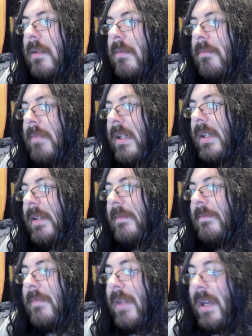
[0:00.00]
But
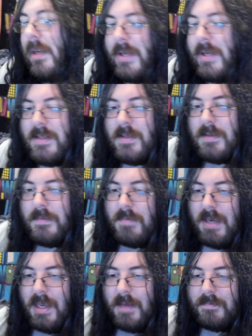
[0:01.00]
anyways,
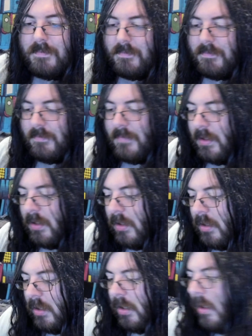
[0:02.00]
yeah,
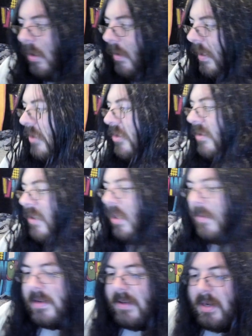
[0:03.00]
that's just how my
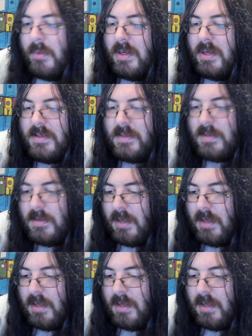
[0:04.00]
day was.